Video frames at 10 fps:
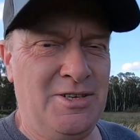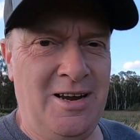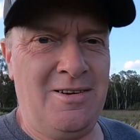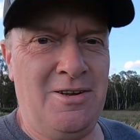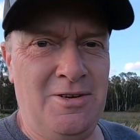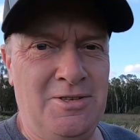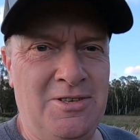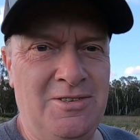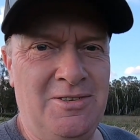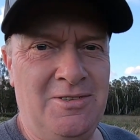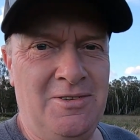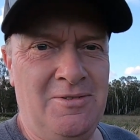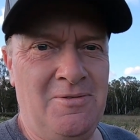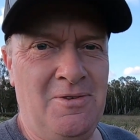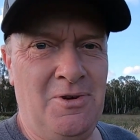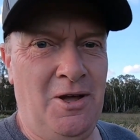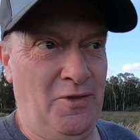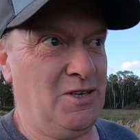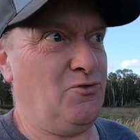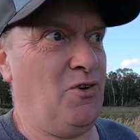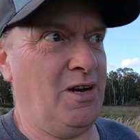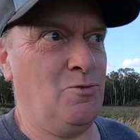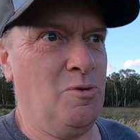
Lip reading: 10 years. And that's fine